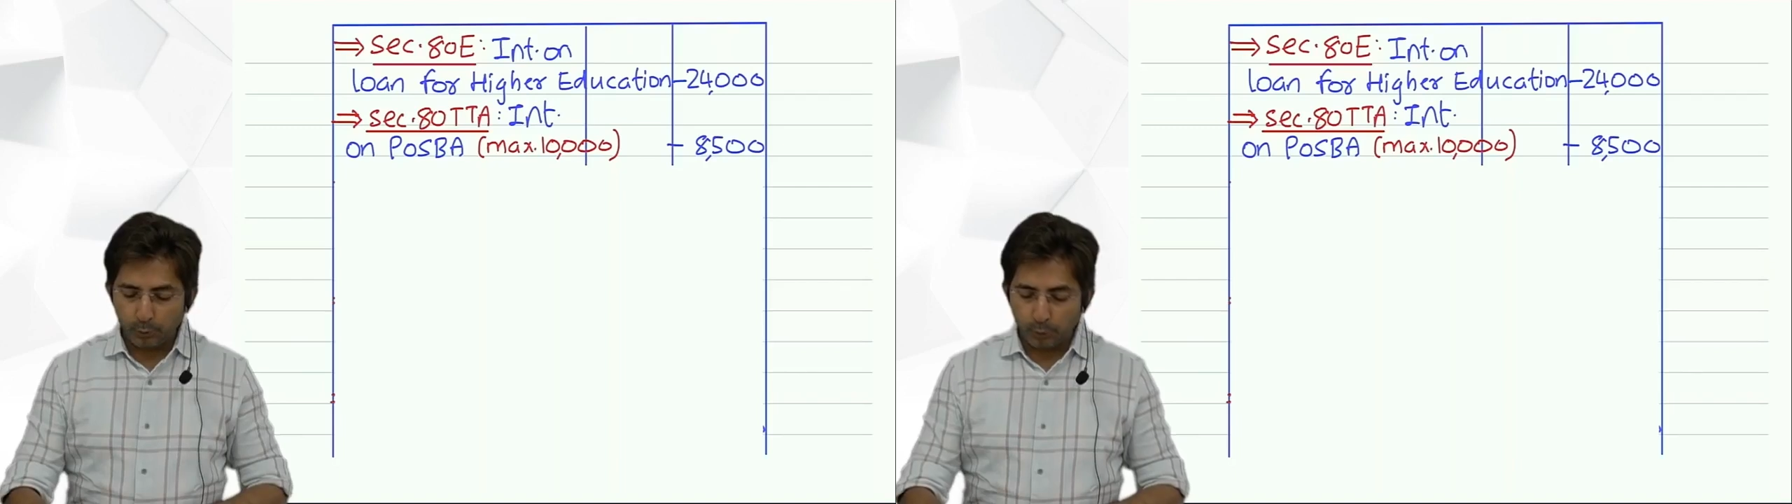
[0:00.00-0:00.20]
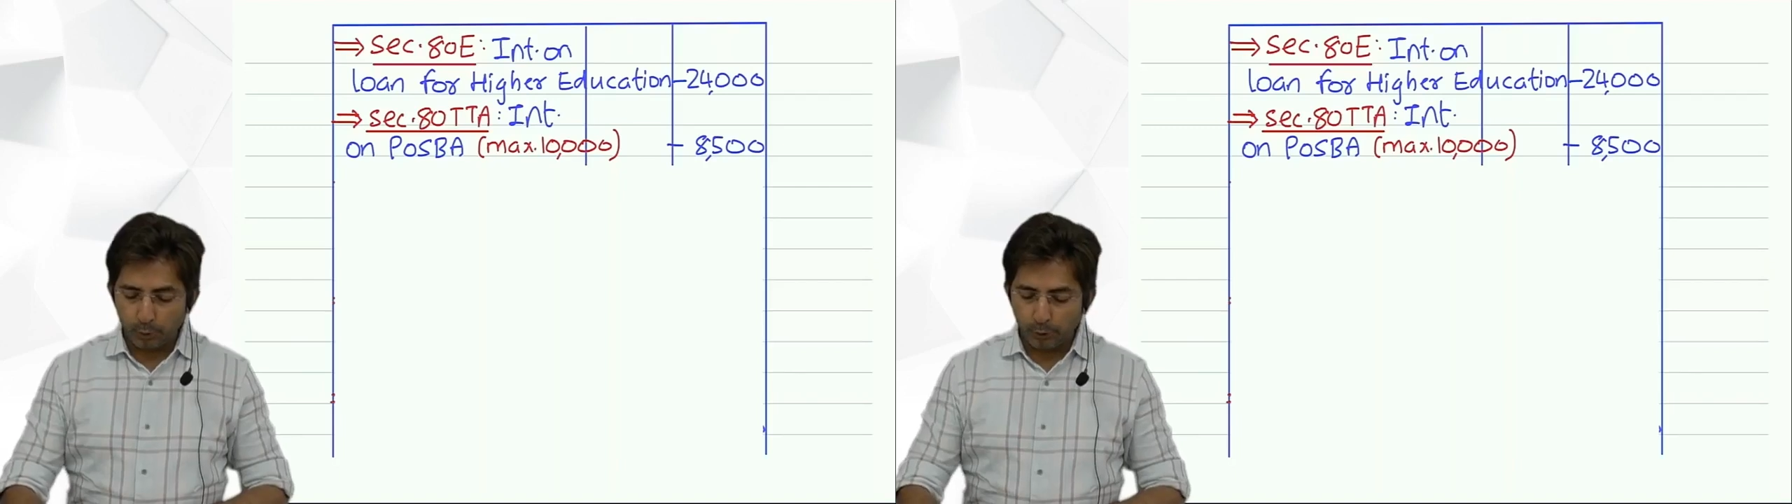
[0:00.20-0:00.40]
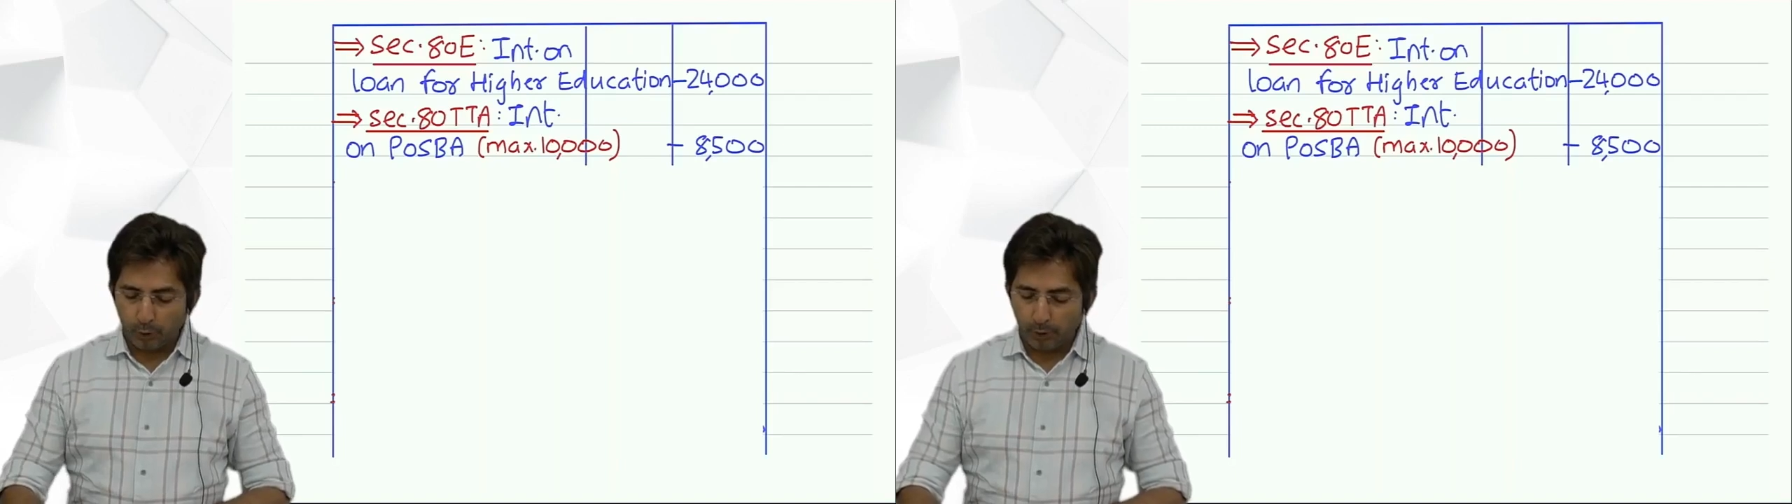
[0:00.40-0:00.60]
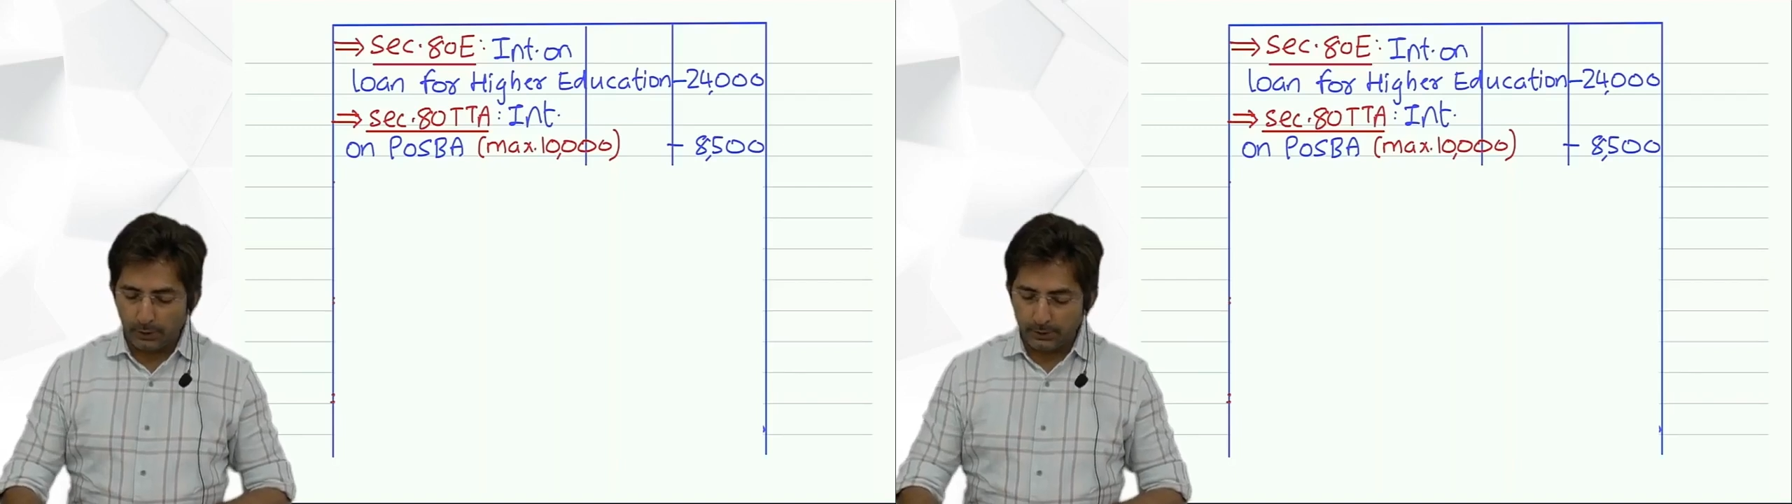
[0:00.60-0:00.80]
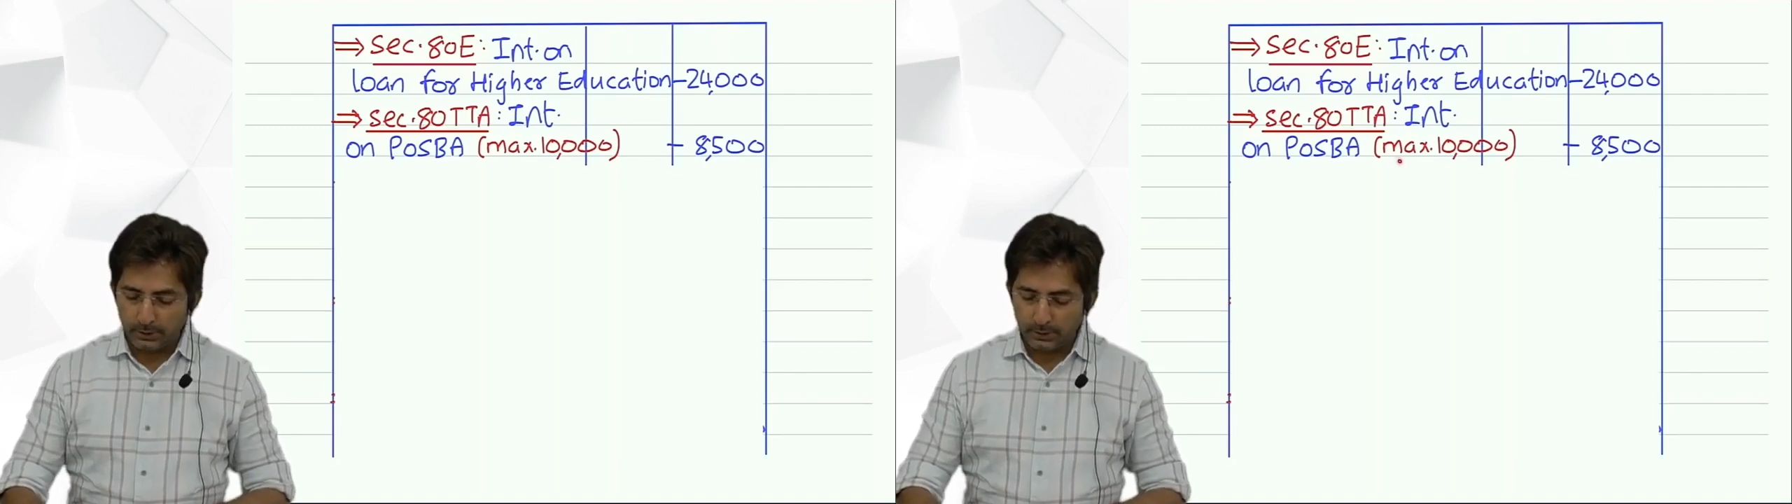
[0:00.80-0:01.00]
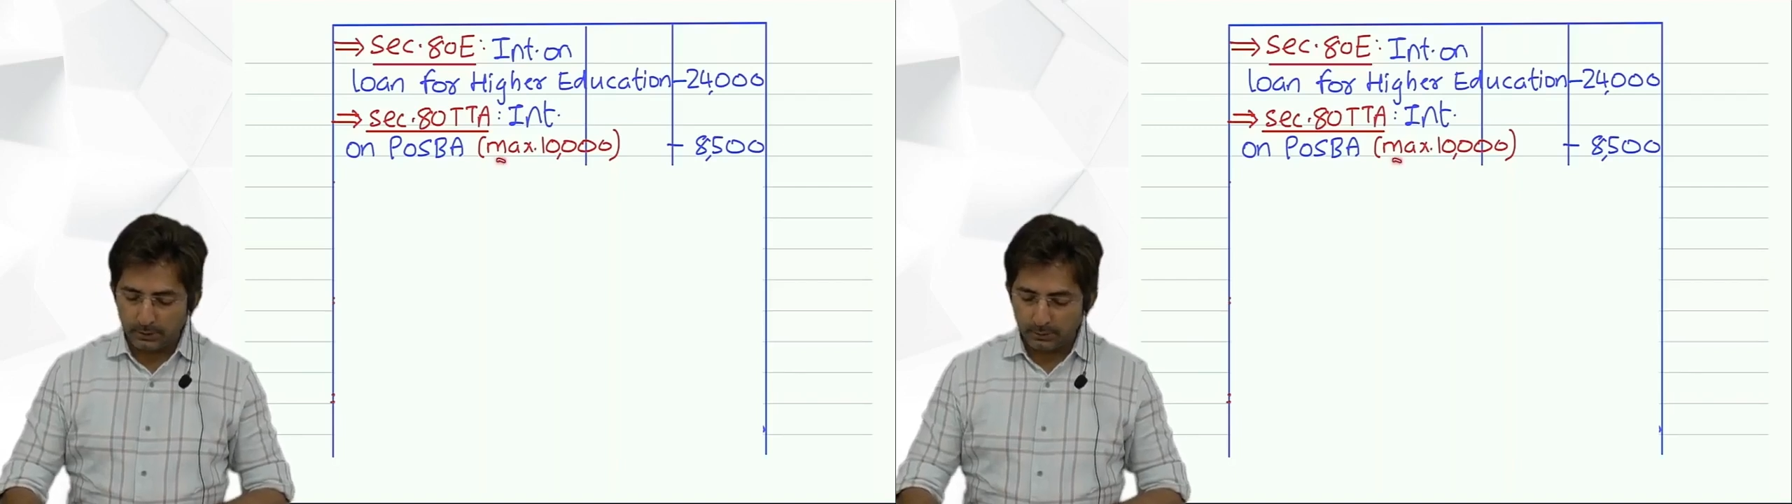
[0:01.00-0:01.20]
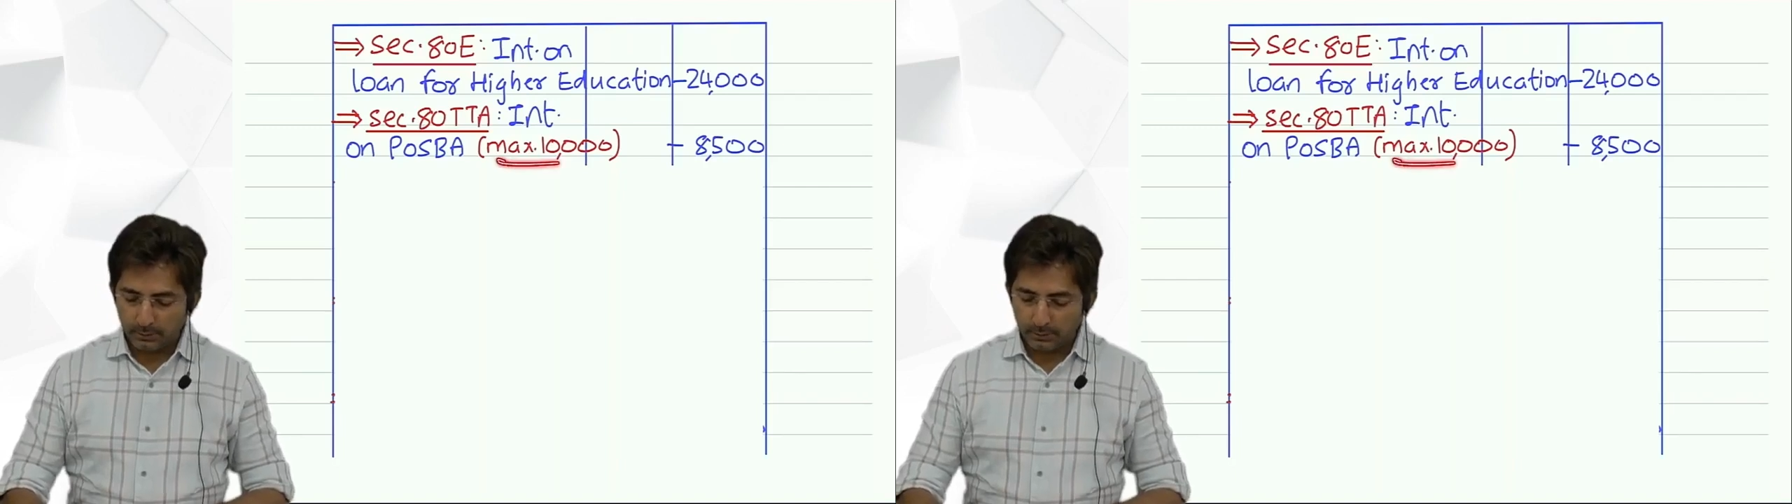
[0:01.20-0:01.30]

show your knowledge